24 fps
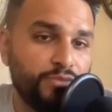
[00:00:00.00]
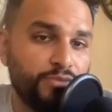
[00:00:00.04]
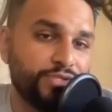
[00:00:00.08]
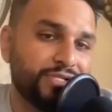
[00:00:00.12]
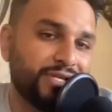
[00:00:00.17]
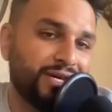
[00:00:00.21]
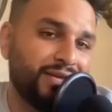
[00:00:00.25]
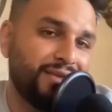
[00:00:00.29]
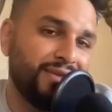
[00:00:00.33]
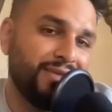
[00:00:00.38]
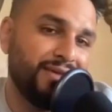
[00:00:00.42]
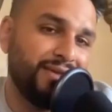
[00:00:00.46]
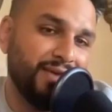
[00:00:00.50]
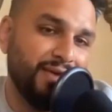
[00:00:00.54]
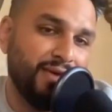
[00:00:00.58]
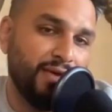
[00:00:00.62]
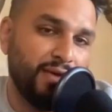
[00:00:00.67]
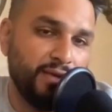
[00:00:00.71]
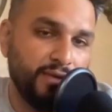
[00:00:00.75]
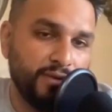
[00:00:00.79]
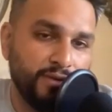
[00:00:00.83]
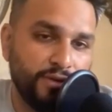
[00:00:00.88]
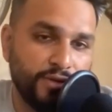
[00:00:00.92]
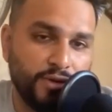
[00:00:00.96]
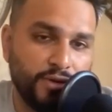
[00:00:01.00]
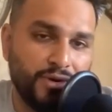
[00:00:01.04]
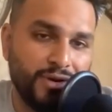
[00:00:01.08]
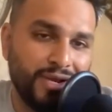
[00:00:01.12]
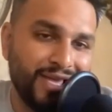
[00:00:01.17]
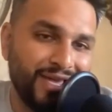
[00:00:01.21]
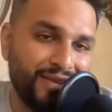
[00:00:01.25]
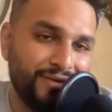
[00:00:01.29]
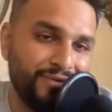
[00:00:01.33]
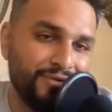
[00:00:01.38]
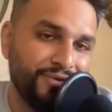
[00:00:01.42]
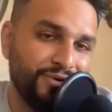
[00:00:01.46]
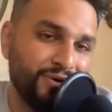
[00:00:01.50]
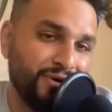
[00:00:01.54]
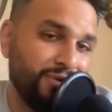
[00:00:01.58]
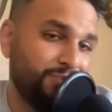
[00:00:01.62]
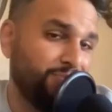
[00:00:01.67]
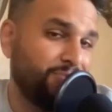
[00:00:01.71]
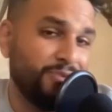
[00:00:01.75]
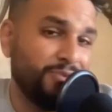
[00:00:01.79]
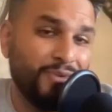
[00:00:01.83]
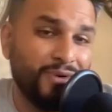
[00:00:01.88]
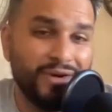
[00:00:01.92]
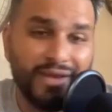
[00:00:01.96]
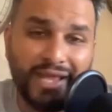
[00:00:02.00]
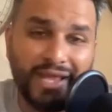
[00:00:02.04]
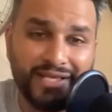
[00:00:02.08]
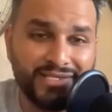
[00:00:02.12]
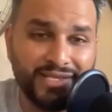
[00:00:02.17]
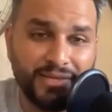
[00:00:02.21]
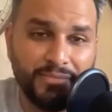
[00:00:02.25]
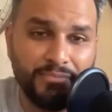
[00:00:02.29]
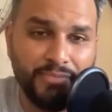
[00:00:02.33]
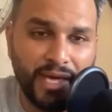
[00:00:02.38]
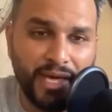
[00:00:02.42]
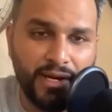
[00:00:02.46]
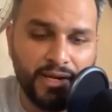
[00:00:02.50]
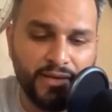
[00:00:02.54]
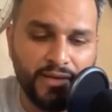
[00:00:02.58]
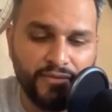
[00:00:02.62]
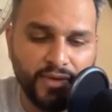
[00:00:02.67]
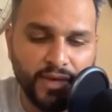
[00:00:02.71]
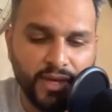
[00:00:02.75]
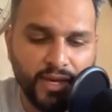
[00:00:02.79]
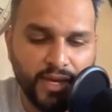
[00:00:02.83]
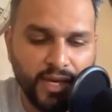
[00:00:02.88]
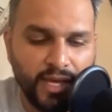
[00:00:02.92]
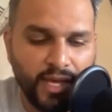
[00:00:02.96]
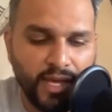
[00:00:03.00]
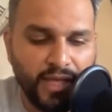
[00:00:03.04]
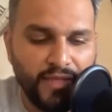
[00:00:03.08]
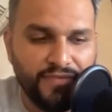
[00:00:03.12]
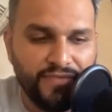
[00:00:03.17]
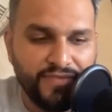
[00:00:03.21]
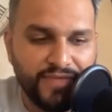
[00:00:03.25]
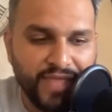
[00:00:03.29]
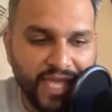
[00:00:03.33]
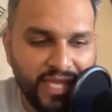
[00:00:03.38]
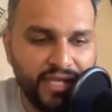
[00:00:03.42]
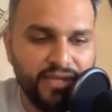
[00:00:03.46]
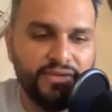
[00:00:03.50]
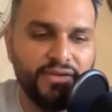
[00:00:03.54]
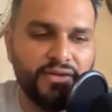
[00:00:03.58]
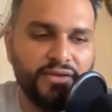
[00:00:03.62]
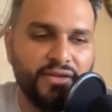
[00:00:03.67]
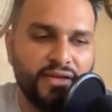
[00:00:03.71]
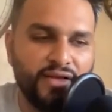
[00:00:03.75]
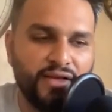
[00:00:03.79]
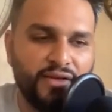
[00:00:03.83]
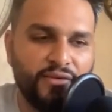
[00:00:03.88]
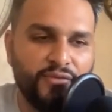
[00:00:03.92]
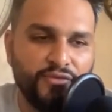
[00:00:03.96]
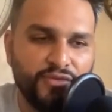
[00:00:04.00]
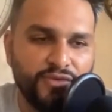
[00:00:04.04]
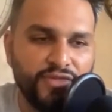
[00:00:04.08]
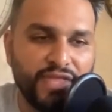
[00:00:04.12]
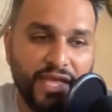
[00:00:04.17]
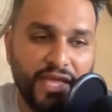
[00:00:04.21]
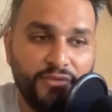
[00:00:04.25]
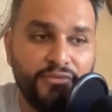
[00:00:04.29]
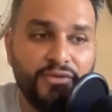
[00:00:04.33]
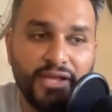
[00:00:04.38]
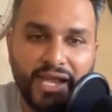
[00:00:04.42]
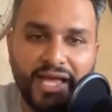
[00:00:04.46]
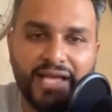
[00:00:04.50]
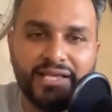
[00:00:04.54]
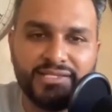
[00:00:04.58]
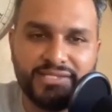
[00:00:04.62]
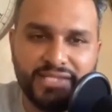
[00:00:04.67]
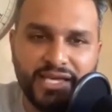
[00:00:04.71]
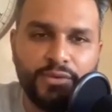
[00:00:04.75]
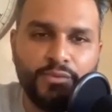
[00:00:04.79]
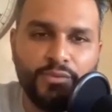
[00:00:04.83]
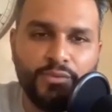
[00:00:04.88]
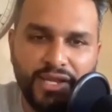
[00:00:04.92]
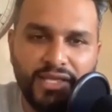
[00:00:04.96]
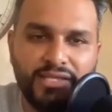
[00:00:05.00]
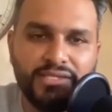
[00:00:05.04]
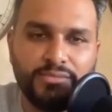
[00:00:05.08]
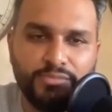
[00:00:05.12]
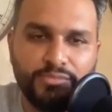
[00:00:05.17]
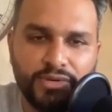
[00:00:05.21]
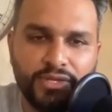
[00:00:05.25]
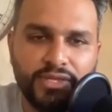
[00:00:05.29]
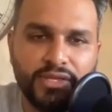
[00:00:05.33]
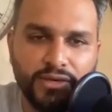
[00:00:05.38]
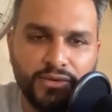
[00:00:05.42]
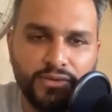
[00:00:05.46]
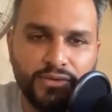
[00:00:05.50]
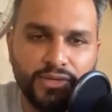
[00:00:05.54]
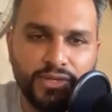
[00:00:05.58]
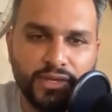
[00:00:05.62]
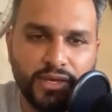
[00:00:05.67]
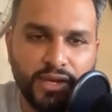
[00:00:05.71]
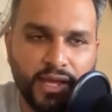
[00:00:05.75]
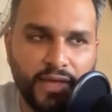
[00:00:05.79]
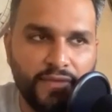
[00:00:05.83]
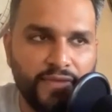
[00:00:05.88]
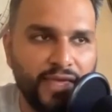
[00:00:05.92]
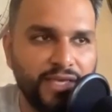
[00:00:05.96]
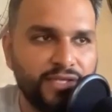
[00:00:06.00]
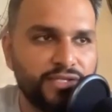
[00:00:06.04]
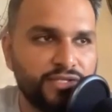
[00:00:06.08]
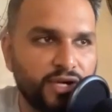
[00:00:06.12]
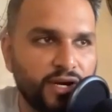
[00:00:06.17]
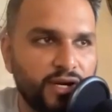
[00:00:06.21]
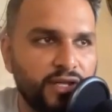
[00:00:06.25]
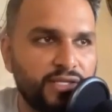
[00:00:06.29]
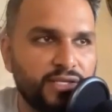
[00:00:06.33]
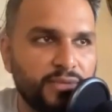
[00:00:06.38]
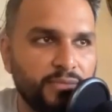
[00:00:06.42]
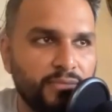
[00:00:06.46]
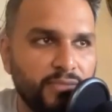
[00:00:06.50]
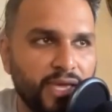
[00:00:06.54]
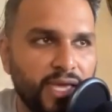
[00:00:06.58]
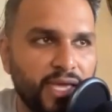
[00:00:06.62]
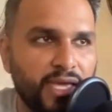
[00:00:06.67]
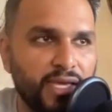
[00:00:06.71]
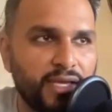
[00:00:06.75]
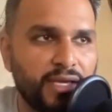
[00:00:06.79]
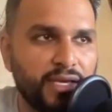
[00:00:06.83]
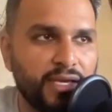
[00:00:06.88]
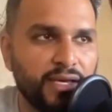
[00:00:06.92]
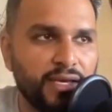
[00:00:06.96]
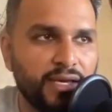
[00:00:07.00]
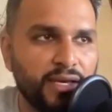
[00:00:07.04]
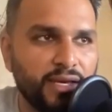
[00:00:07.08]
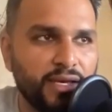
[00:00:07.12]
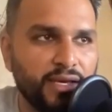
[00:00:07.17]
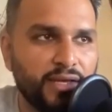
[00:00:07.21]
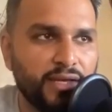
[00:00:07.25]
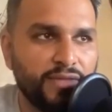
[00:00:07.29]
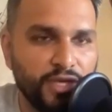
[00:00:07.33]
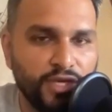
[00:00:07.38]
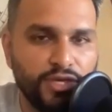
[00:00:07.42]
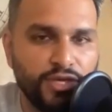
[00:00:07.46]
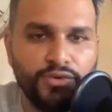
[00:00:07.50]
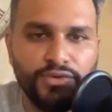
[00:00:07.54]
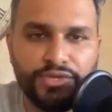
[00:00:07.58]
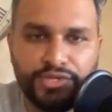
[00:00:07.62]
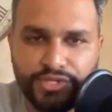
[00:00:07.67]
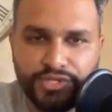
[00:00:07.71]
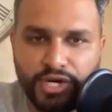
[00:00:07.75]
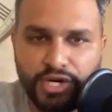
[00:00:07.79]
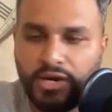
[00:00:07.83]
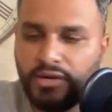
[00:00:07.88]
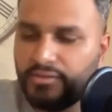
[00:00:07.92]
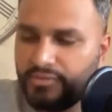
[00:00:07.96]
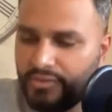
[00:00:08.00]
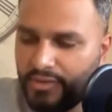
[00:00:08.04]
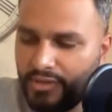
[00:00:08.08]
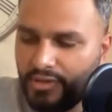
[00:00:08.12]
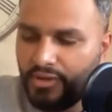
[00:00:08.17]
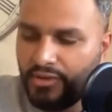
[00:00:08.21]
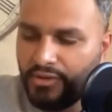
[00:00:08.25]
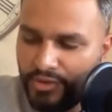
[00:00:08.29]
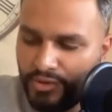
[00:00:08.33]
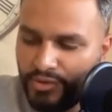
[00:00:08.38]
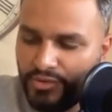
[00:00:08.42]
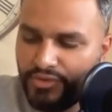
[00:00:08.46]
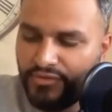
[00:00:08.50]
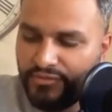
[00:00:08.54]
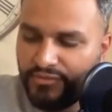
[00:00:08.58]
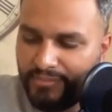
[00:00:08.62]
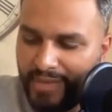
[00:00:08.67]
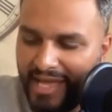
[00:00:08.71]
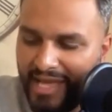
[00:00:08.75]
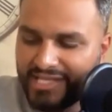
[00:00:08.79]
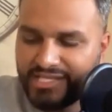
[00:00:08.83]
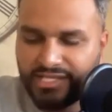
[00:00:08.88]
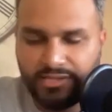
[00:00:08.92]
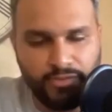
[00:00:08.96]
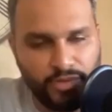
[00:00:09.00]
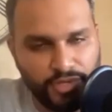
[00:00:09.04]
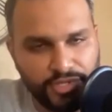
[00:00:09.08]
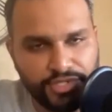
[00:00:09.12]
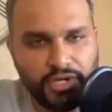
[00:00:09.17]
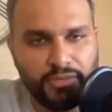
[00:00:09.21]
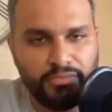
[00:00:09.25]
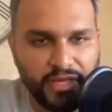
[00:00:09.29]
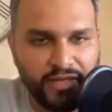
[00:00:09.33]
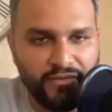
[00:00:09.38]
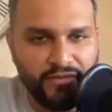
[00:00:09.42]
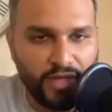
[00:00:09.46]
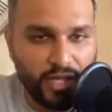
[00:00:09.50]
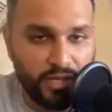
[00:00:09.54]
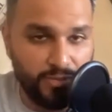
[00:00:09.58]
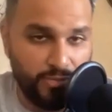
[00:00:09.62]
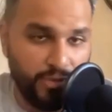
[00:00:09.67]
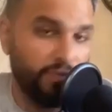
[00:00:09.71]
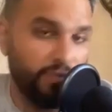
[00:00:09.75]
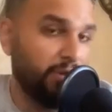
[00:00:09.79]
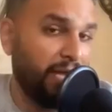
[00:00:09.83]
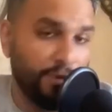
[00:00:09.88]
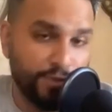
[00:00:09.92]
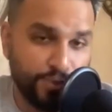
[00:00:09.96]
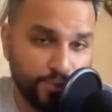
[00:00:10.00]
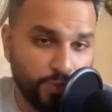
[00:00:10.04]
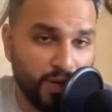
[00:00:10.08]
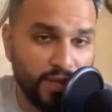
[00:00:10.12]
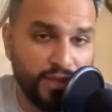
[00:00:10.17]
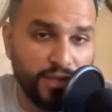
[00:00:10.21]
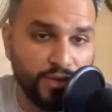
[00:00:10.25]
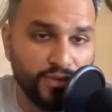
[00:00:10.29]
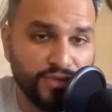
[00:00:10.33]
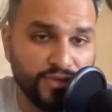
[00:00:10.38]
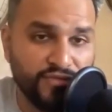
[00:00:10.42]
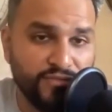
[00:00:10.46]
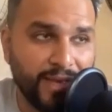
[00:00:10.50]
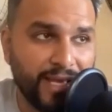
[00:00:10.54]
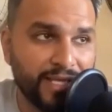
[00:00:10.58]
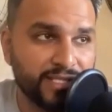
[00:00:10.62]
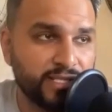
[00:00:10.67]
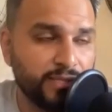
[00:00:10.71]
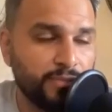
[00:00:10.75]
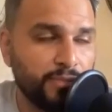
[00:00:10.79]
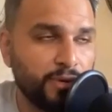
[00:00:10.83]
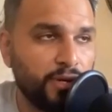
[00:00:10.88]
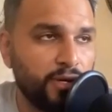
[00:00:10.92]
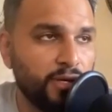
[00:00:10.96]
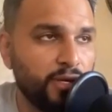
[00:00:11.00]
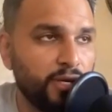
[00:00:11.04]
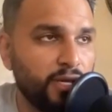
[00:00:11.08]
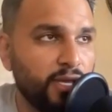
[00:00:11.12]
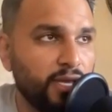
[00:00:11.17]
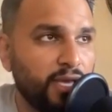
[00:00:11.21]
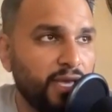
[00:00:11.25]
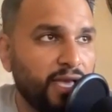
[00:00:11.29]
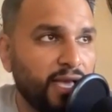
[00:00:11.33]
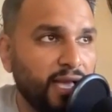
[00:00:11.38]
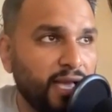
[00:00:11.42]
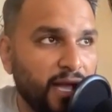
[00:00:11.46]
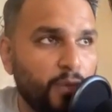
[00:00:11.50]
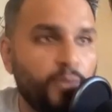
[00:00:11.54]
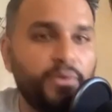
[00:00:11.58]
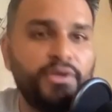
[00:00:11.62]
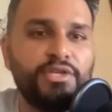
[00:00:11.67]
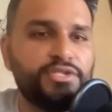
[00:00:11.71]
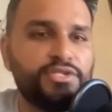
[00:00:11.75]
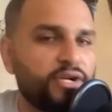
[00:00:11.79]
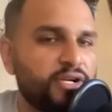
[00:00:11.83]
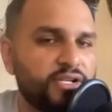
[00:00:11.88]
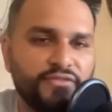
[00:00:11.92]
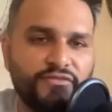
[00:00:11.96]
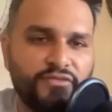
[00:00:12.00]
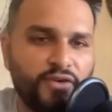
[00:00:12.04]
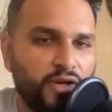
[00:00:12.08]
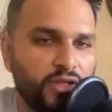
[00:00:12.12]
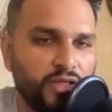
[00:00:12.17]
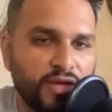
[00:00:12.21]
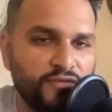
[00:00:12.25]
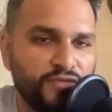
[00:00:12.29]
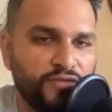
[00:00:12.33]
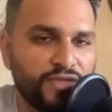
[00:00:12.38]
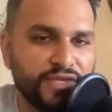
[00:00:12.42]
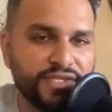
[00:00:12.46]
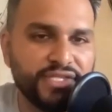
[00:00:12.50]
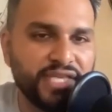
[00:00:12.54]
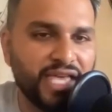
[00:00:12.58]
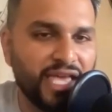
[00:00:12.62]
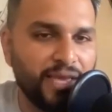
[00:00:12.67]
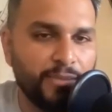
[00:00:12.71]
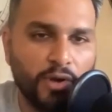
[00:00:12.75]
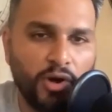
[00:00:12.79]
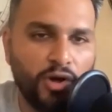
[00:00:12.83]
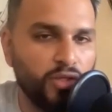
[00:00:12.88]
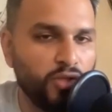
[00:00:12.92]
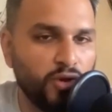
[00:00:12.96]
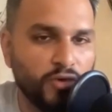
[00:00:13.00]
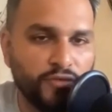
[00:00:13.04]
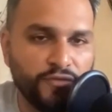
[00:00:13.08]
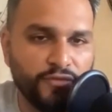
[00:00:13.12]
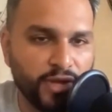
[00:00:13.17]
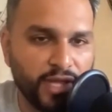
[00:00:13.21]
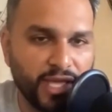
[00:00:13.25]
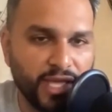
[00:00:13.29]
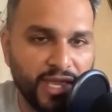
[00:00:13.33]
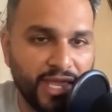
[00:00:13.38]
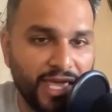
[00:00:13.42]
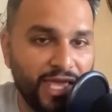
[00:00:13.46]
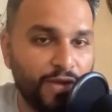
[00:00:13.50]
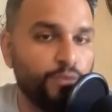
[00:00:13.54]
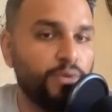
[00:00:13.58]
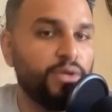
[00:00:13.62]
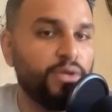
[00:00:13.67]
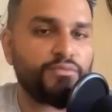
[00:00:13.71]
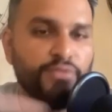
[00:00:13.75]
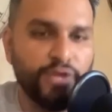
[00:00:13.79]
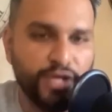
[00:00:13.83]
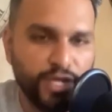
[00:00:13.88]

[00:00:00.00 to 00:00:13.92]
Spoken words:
was kind of like, Orlando, New York, we weren't as competitive. They realized then we need to bring the youth in, and they started to make the youth start, the youth of basketball start playing volleyball. I was one of the youth of basketball, and we started to fall in love with this game all over again. And we